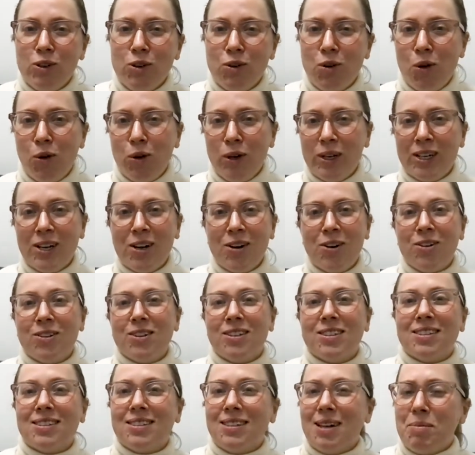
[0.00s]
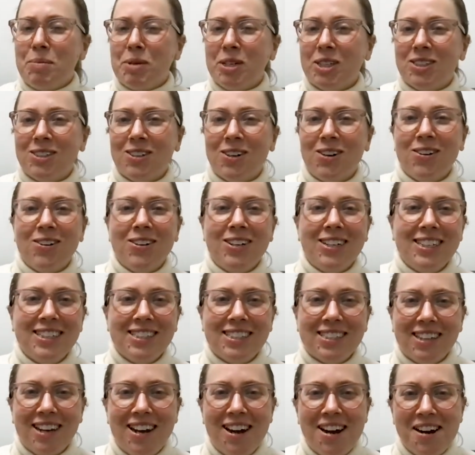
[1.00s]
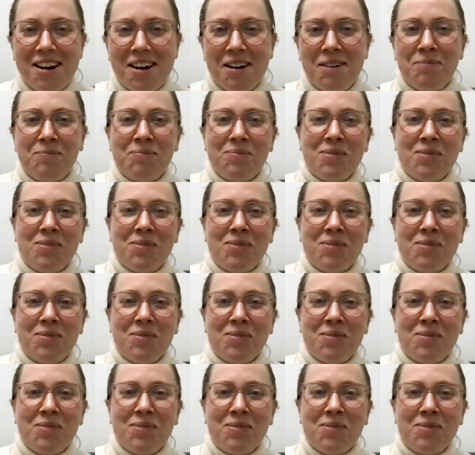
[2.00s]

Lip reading: calling her the summit's early star.